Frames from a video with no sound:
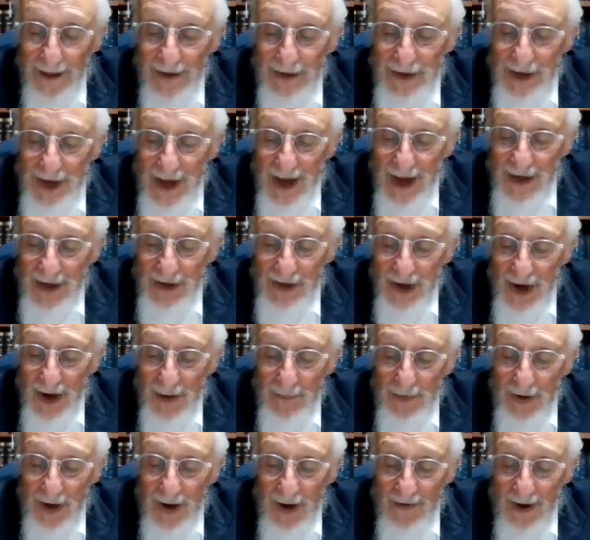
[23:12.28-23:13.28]

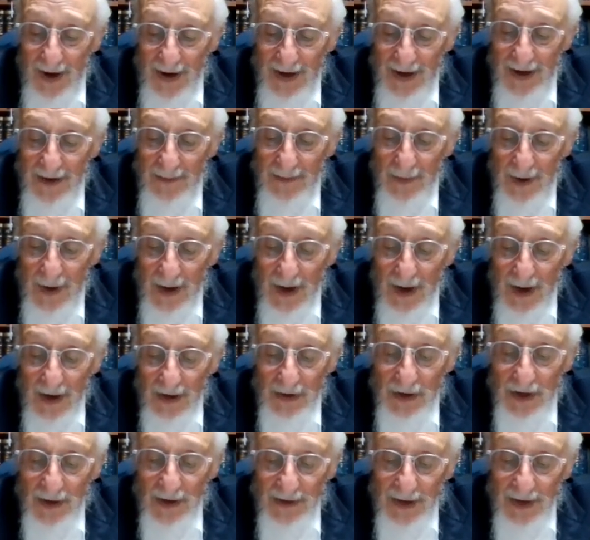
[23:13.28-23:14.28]
sheyeshnam gabayim
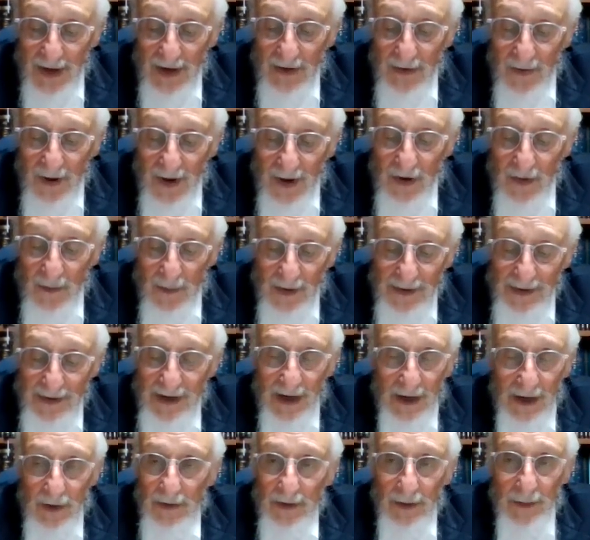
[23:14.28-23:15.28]
she'adenu einu
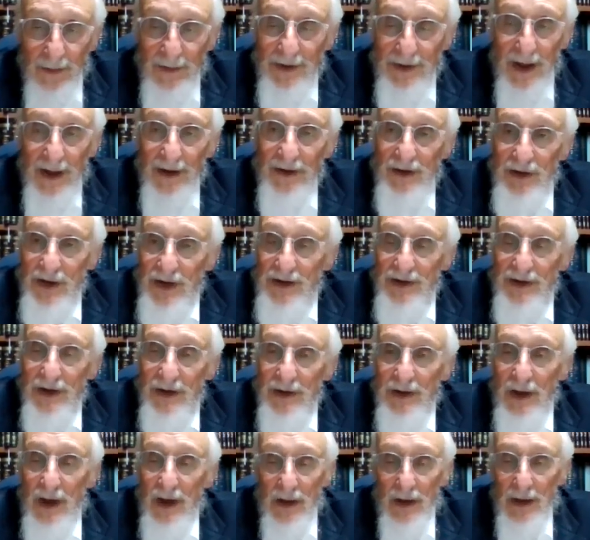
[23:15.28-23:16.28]
maseged otam. Not just
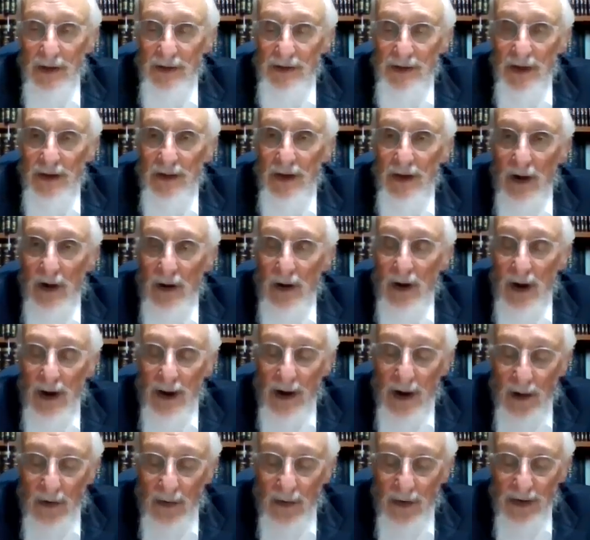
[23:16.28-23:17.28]
to tell us that there are
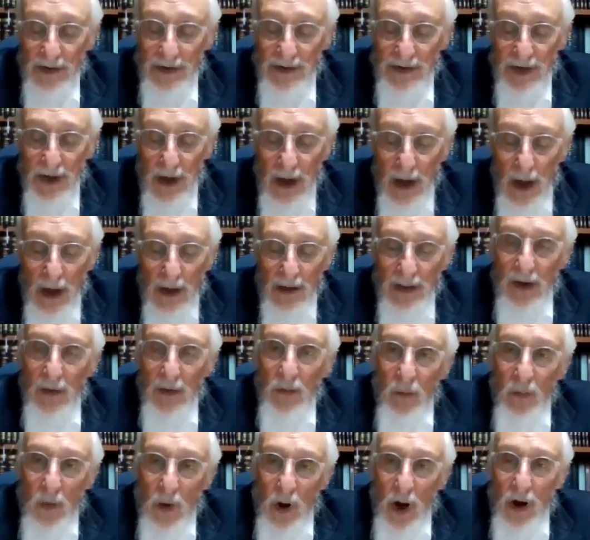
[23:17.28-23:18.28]
areas that
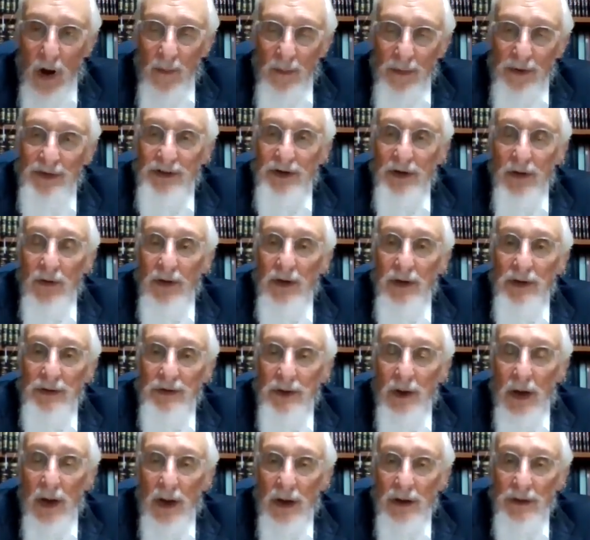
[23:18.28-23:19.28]
are
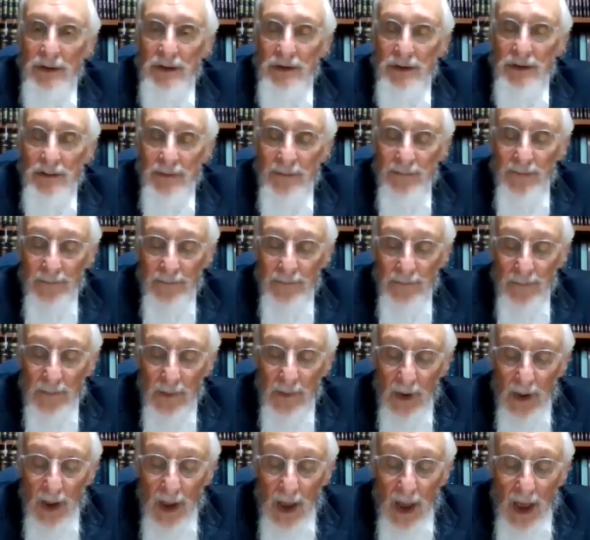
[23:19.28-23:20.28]
mysterious to us.
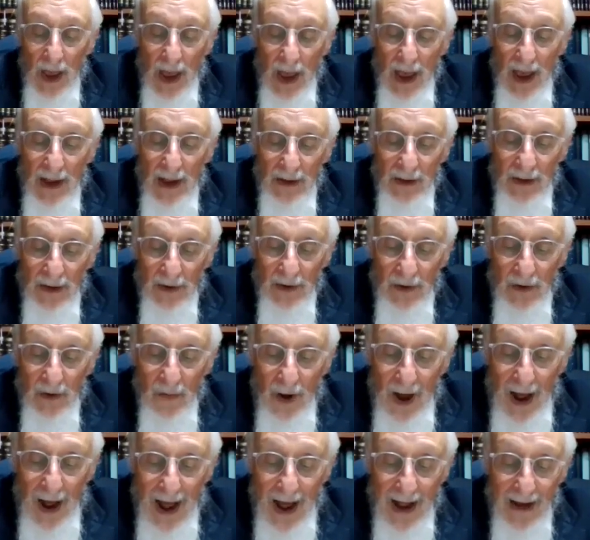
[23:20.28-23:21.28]
Ela
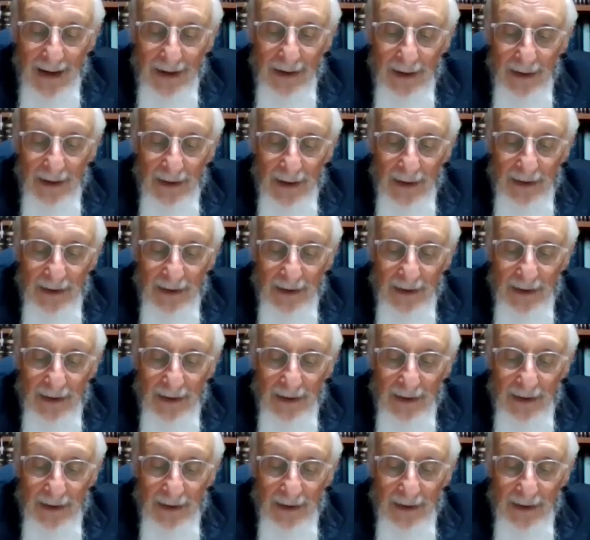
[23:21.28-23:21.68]
nuad,